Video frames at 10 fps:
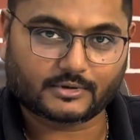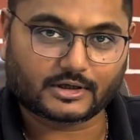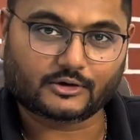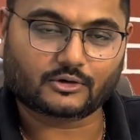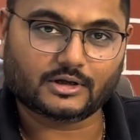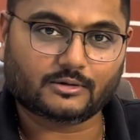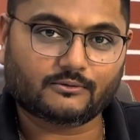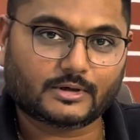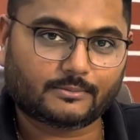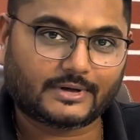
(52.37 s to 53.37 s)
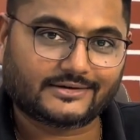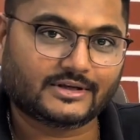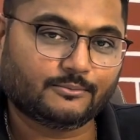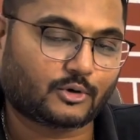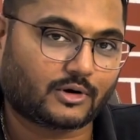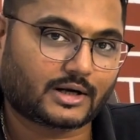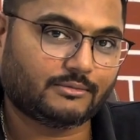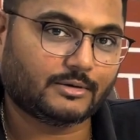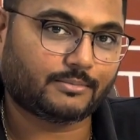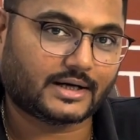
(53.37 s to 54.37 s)
controller flashing
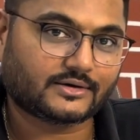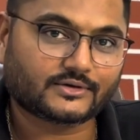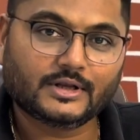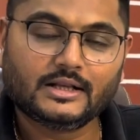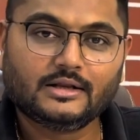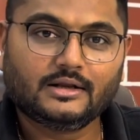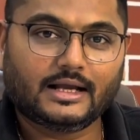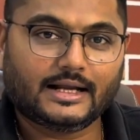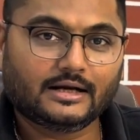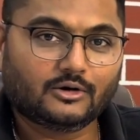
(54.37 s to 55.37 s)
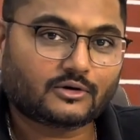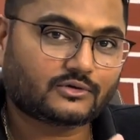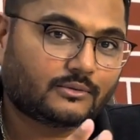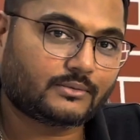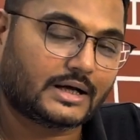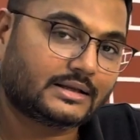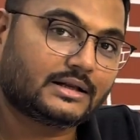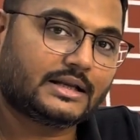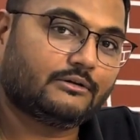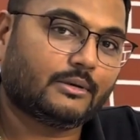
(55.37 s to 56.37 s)
programming parts, and lots of
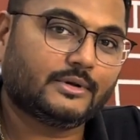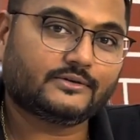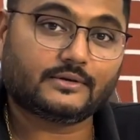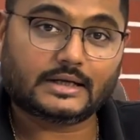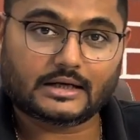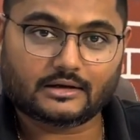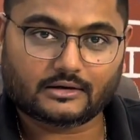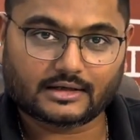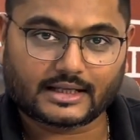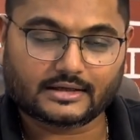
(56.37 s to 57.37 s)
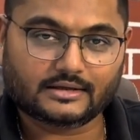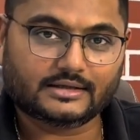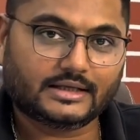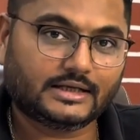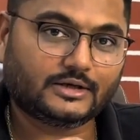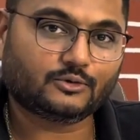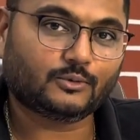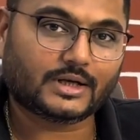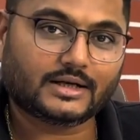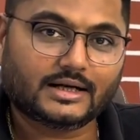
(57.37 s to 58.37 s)
other requirements like they need to
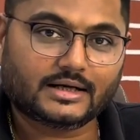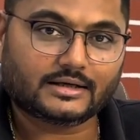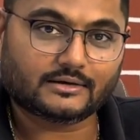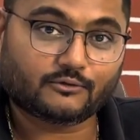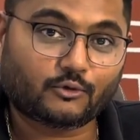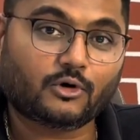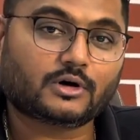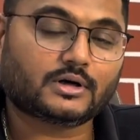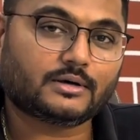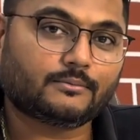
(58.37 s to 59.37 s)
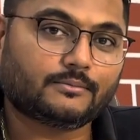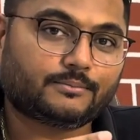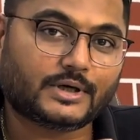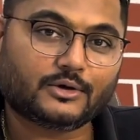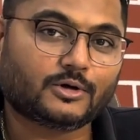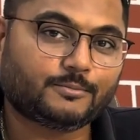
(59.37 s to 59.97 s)
validate for particular